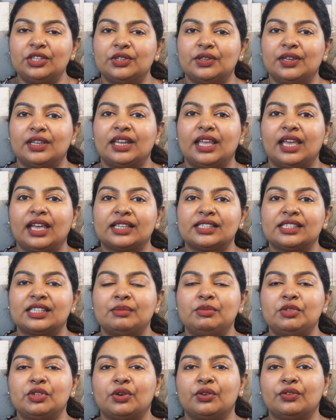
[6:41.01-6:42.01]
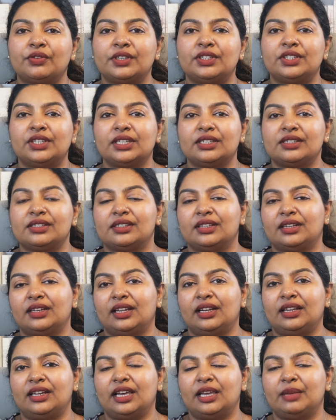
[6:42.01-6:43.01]
you can accept or reject the
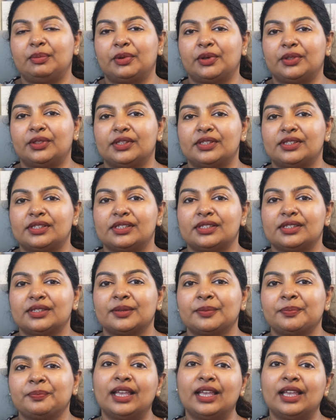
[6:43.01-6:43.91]
null hypothesis.